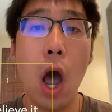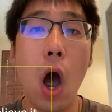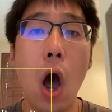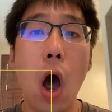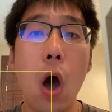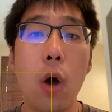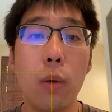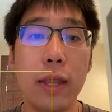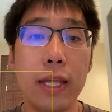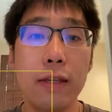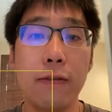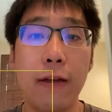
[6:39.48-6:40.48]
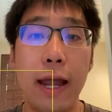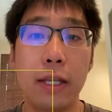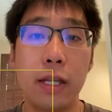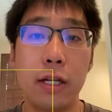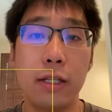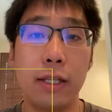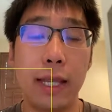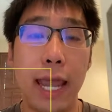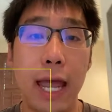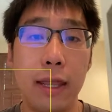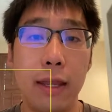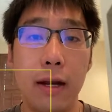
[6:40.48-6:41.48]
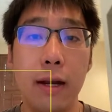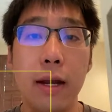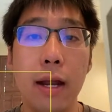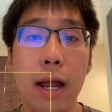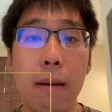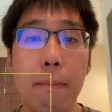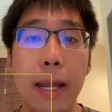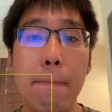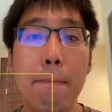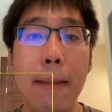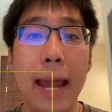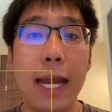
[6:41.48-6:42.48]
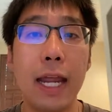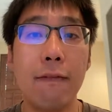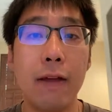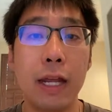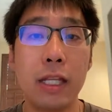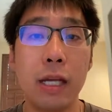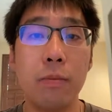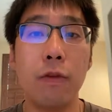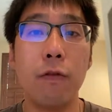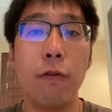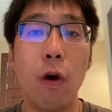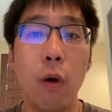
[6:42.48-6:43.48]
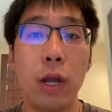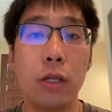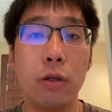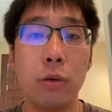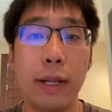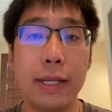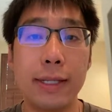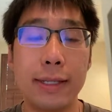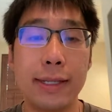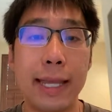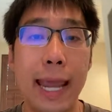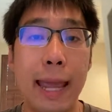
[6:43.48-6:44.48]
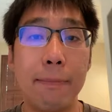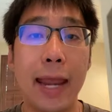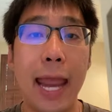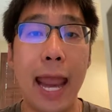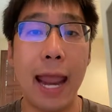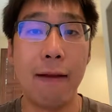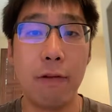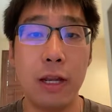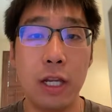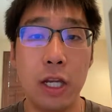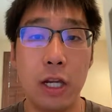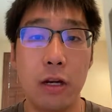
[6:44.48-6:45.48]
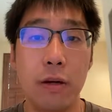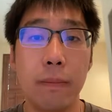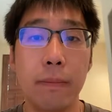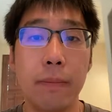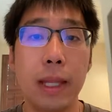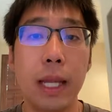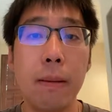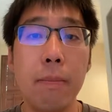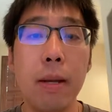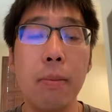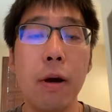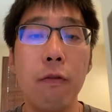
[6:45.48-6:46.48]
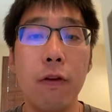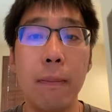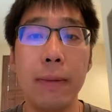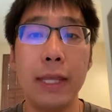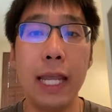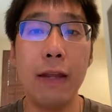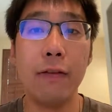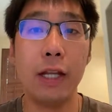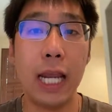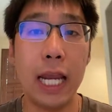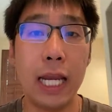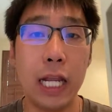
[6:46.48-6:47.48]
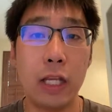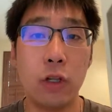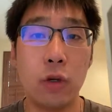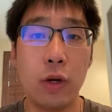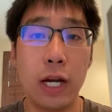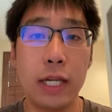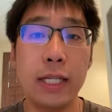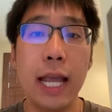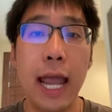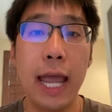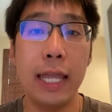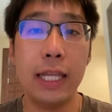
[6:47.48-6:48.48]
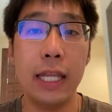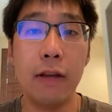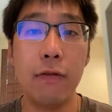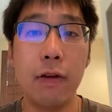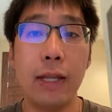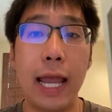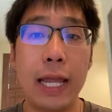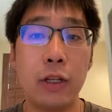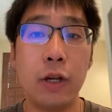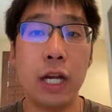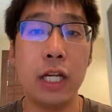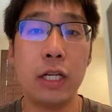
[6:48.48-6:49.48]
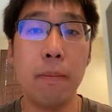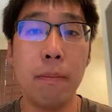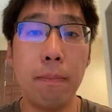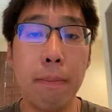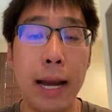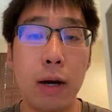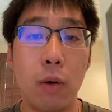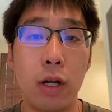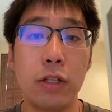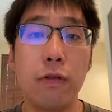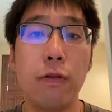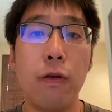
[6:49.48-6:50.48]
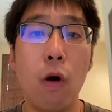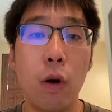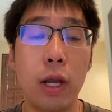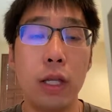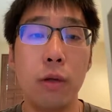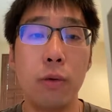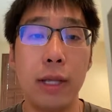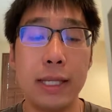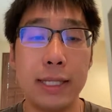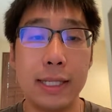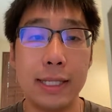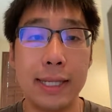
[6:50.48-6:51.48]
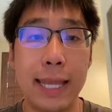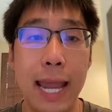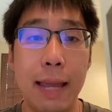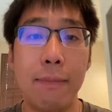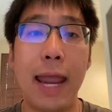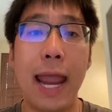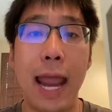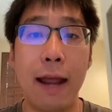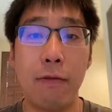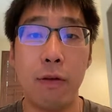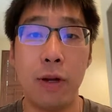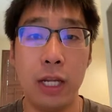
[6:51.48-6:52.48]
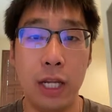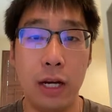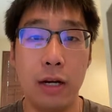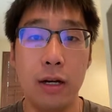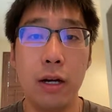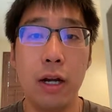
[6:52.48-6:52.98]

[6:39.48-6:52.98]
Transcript: All these factors together make many victims fall into this scam every year. People from different industries and different education backgrounds fall into this scam every year.